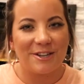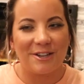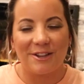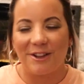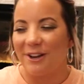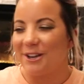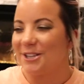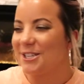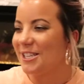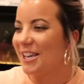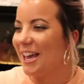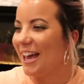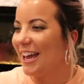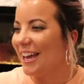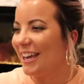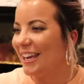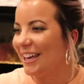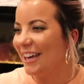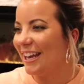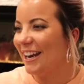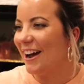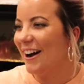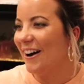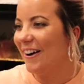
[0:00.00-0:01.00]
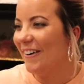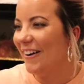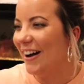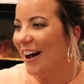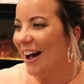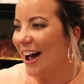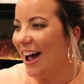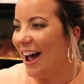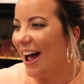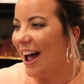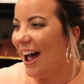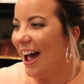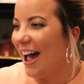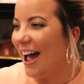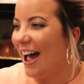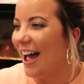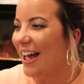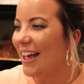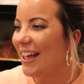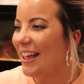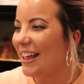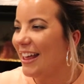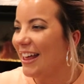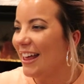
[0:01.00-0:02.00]
looks like, you know?
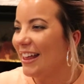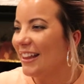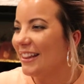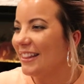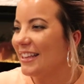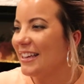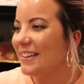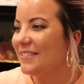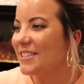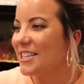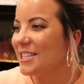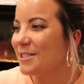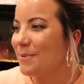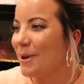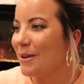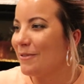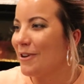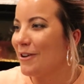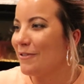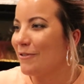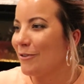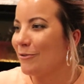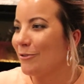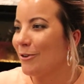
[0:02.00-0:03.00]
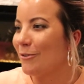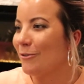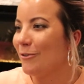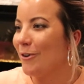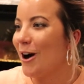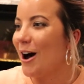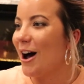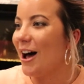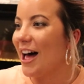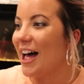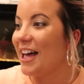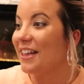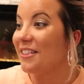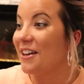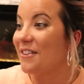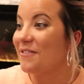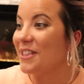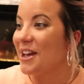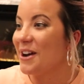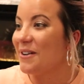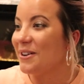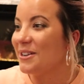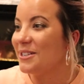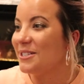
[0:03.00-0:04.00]
Leaves is my favorite for fall. I love
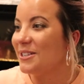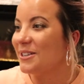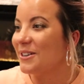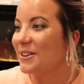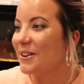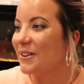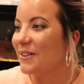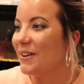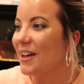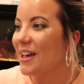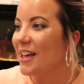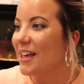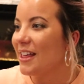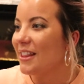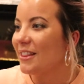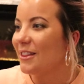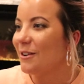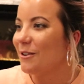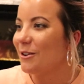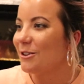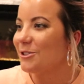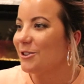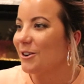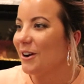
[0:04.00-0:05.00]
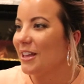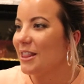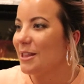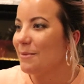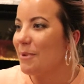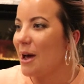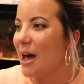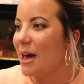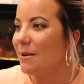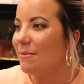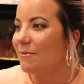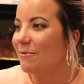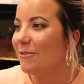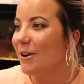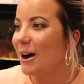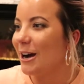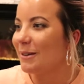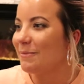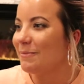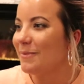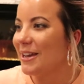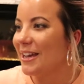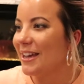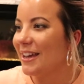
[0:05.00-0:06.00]
that one too. The notes are on the bottom.
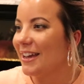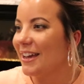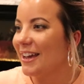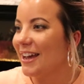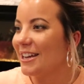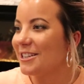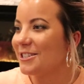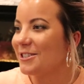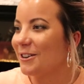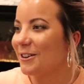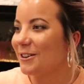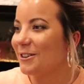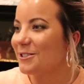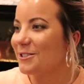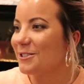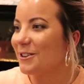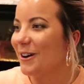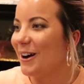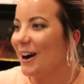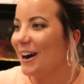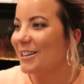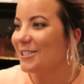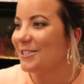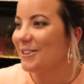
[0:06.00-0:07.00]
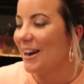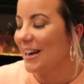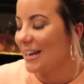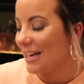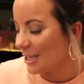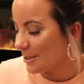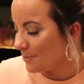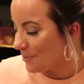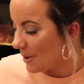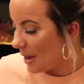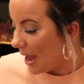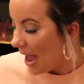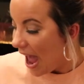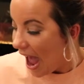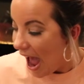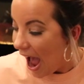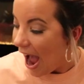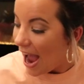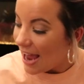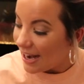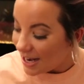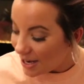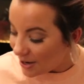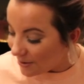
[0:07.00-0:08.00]
Fuck me. I struggled so hard trying to explain.
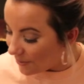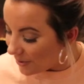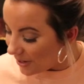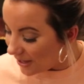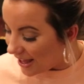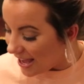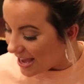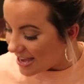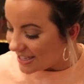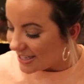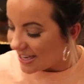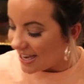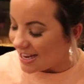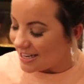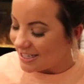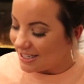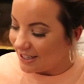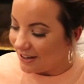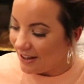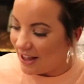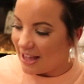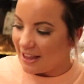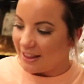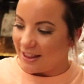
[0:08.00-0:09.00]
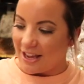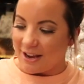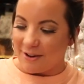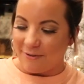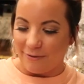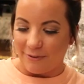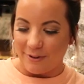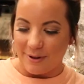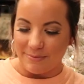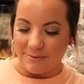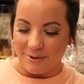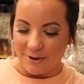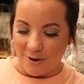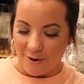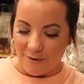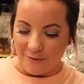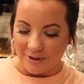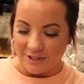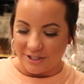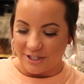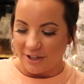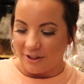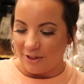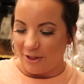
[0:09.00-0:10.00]
I didn't realize it until I like flipped it over
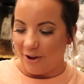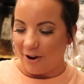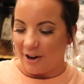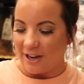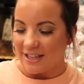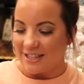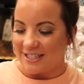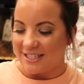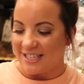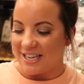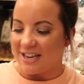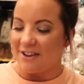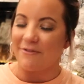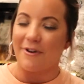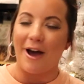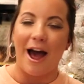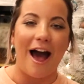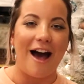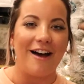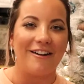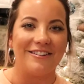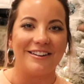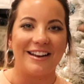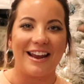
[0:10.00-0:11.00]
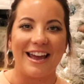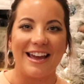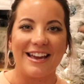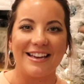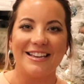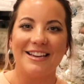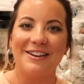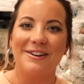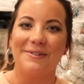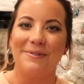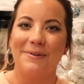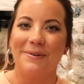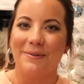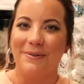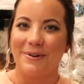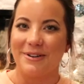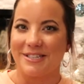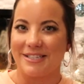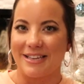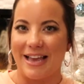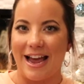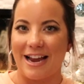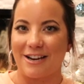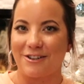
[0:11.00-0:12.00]
to look and see if holiday
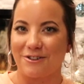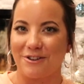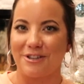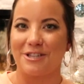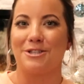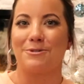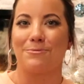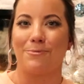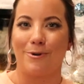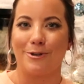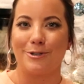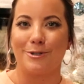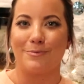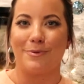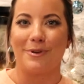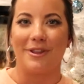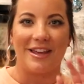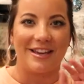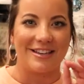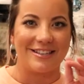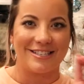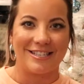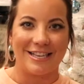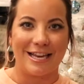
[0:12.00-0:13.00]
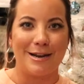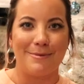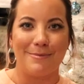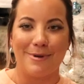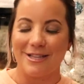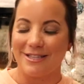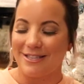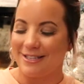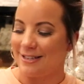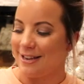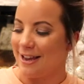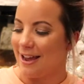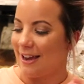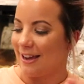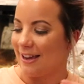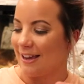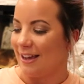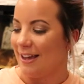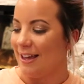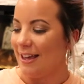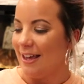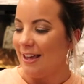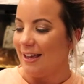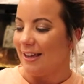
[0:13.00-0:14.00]
was actually supposed to be like cinnamon stick.
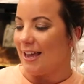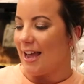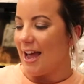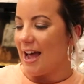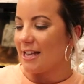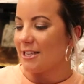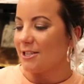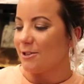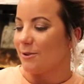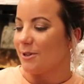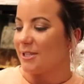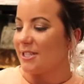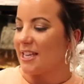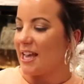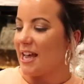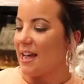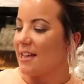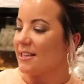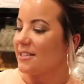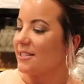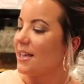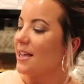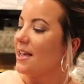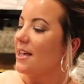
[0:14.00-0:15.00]
Yeah. So it says,